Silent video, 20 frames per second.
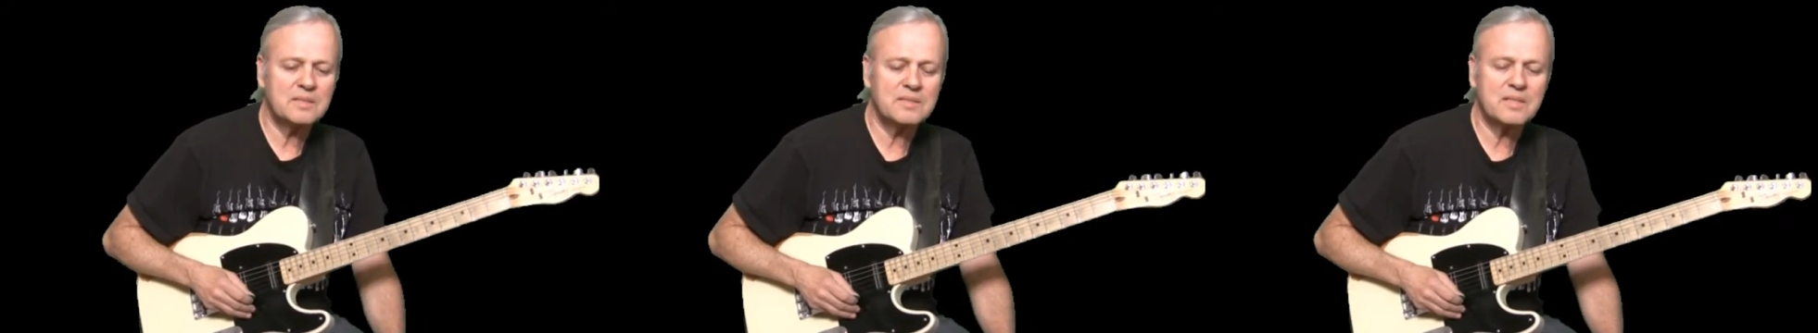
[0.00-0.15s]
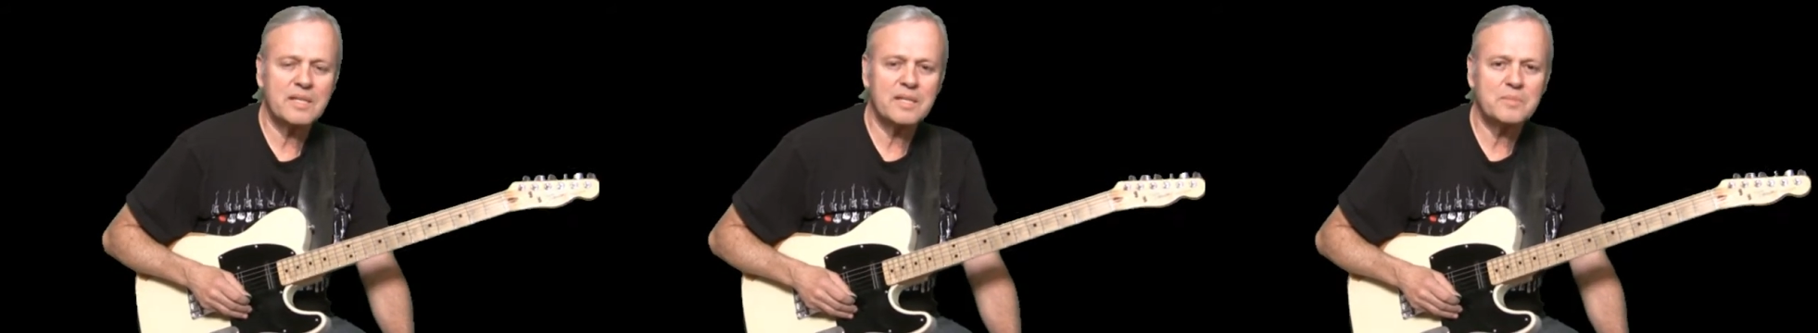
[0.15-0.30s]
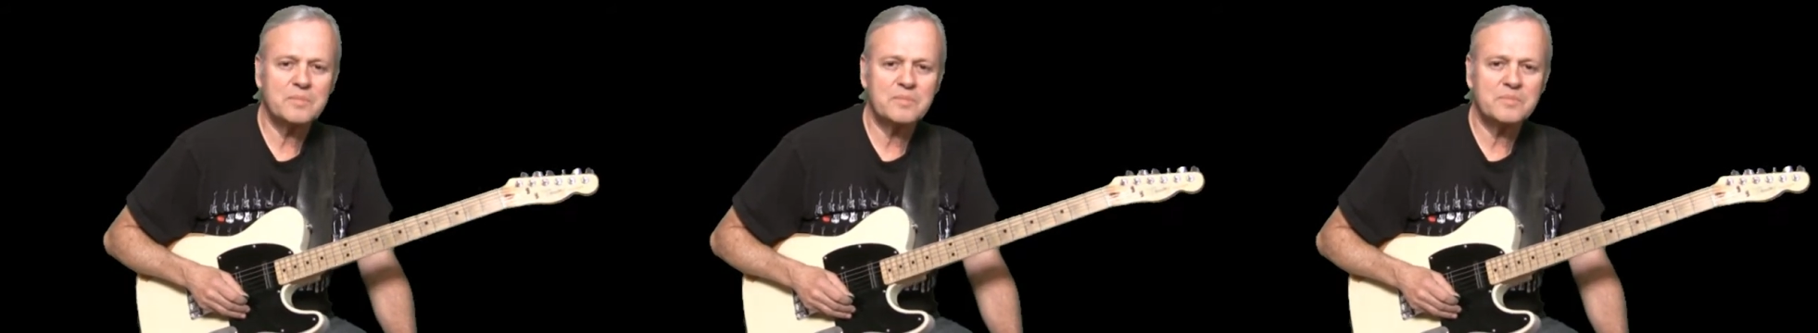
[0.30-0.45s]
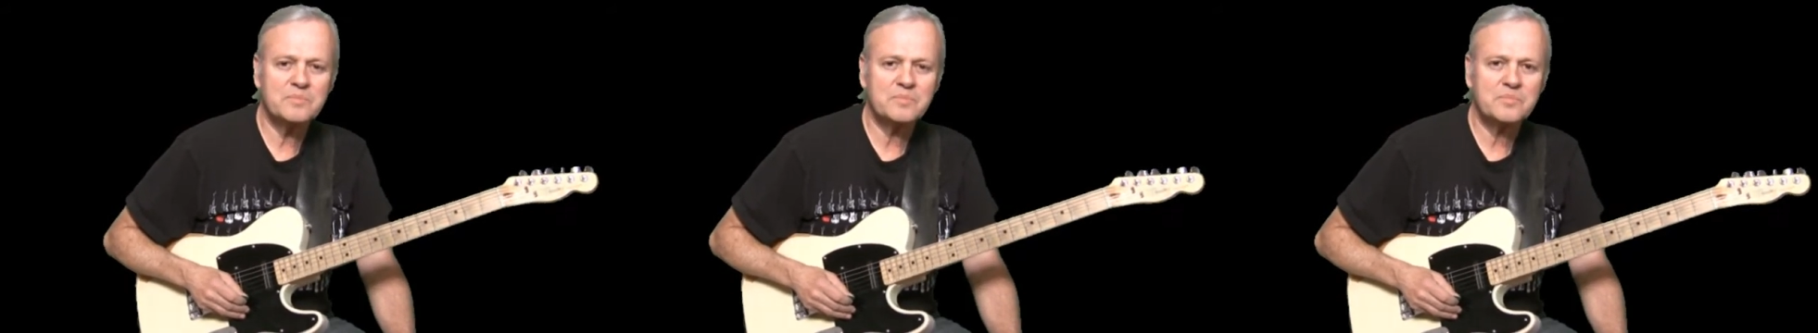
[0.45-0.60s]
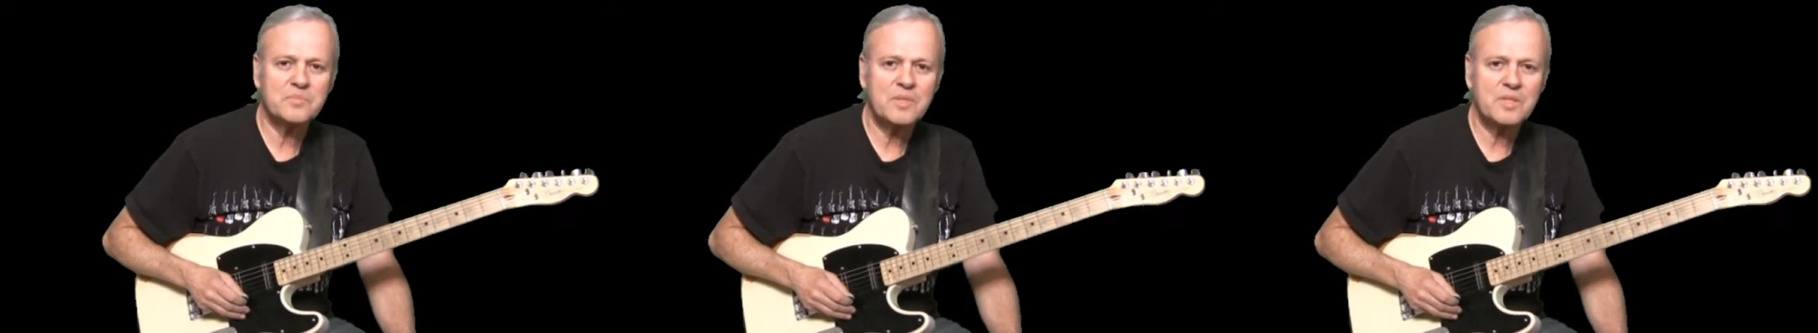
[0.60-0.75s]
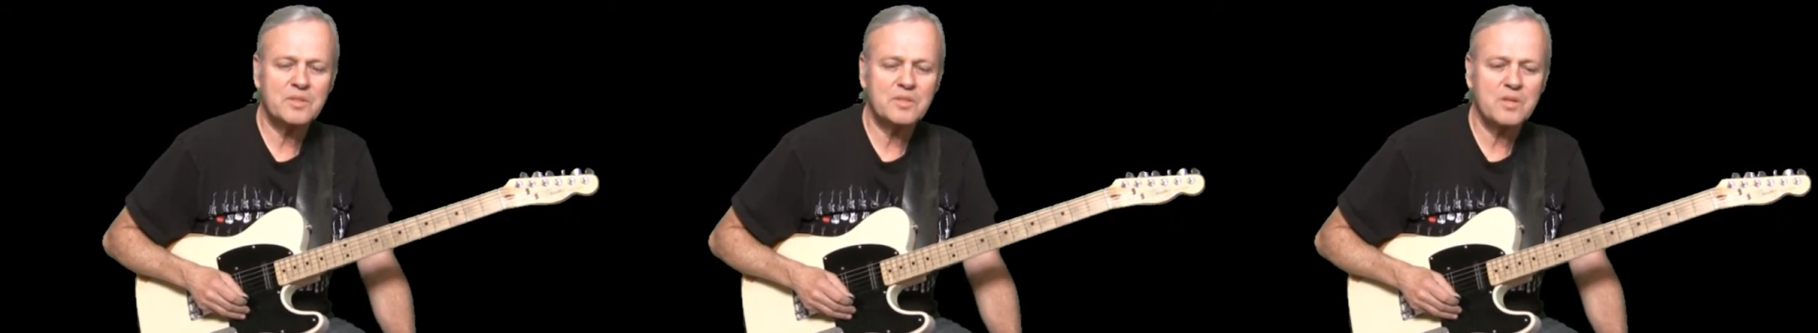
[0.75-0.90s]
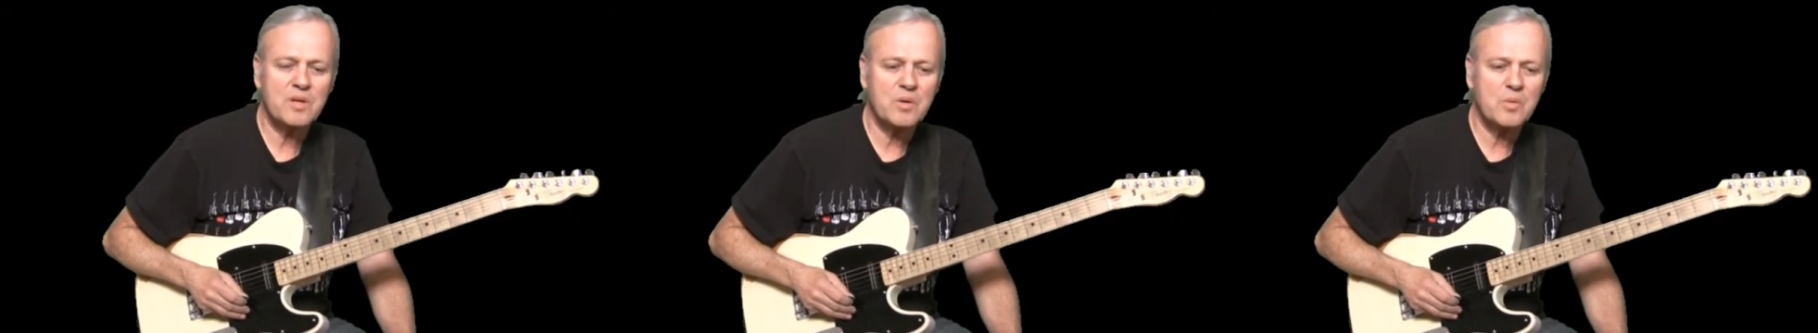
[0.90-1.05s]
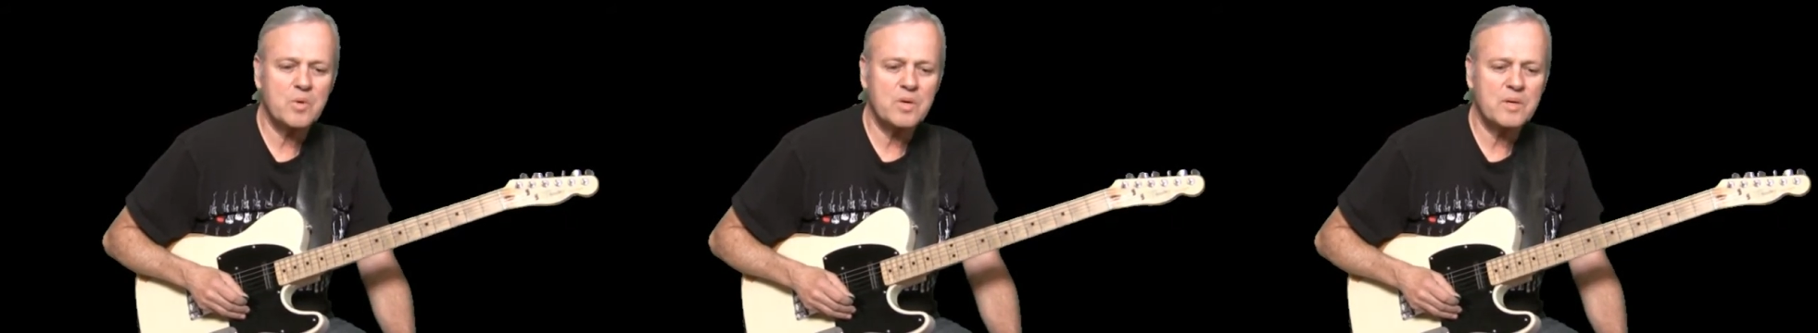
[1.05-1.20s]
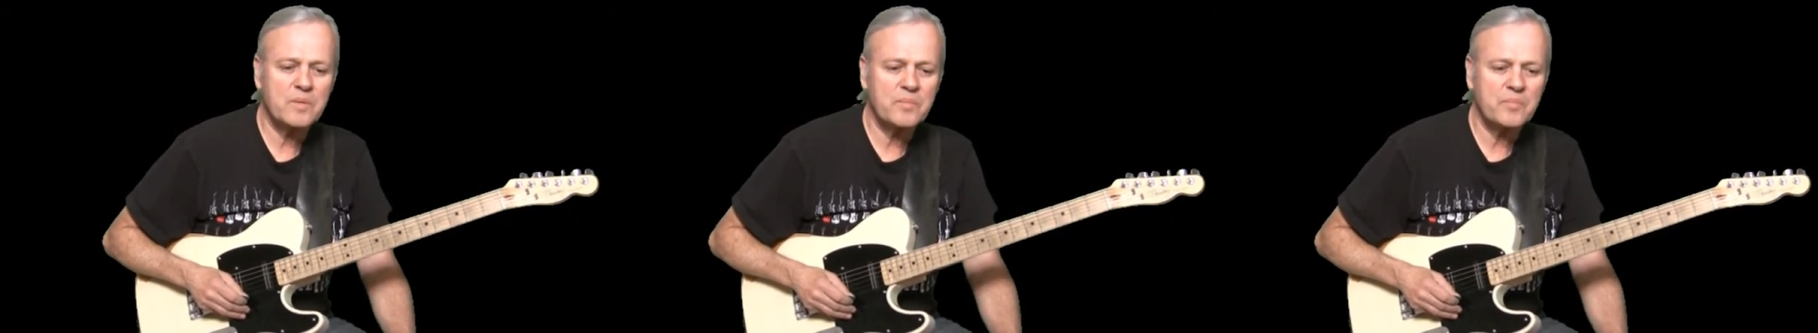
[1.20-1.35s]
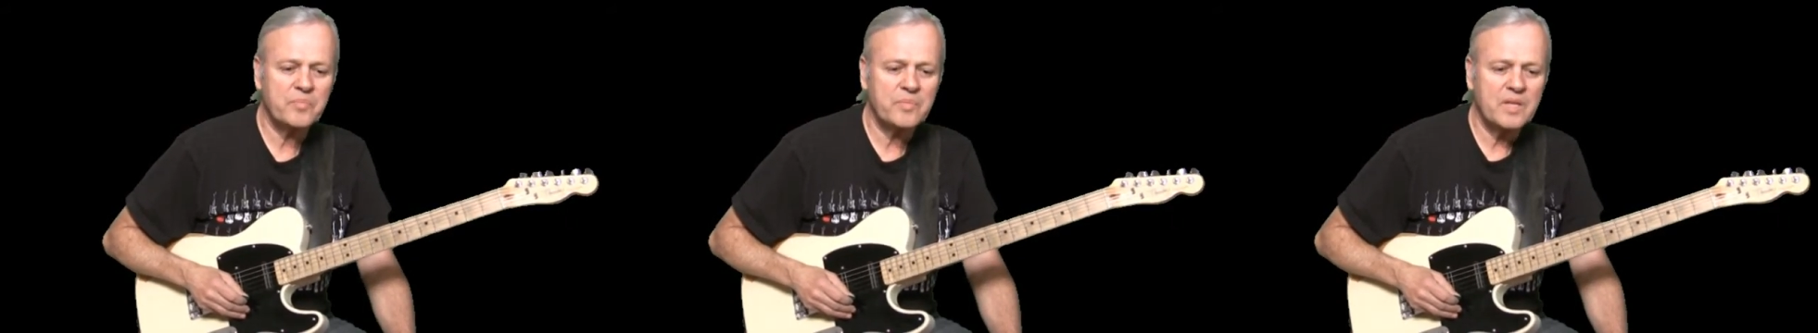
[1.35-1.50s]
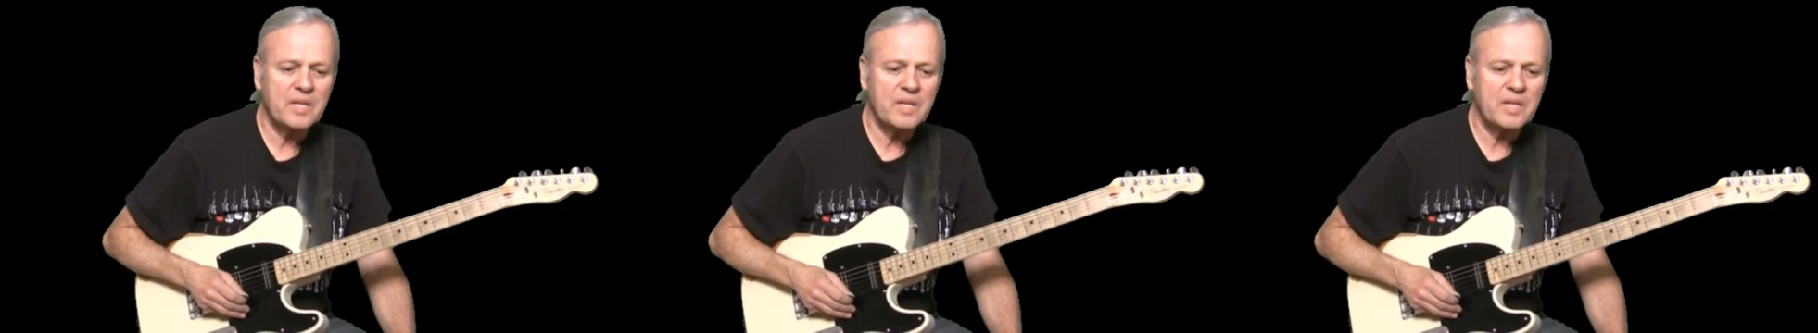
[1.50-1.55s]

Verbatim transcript: type guitar work.